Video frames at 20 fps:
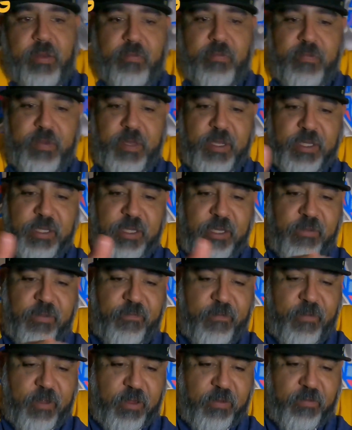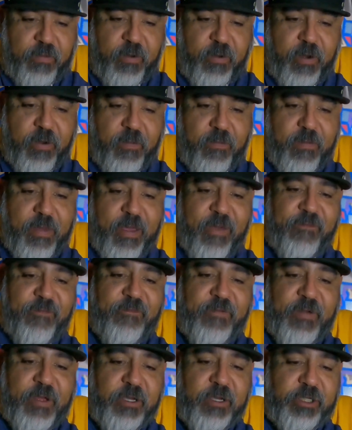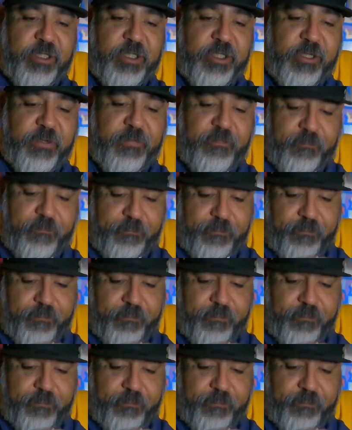Biscuit's falling apart. Malfunction.